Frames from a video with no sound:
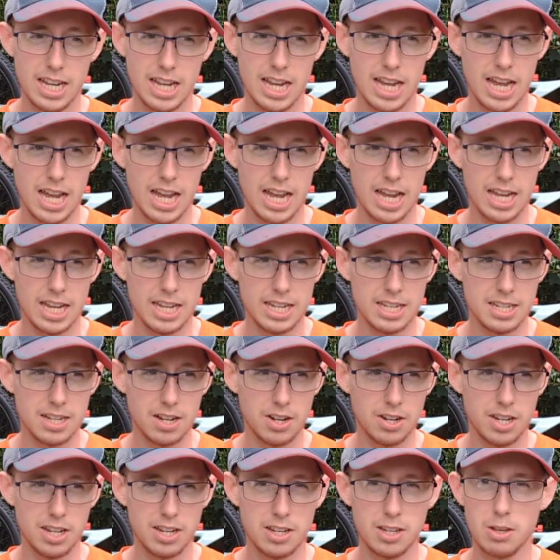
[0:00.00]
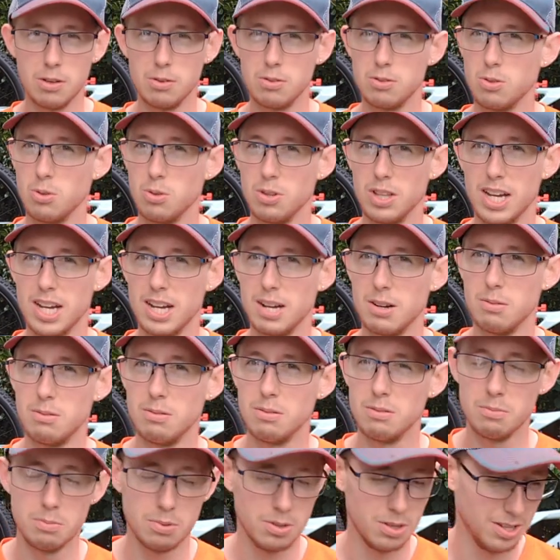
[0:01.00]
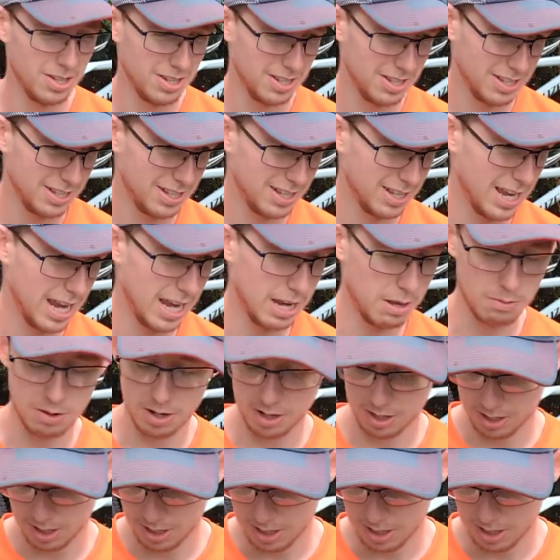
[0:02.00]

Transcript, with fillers: and I need to go and sort out. But anyway,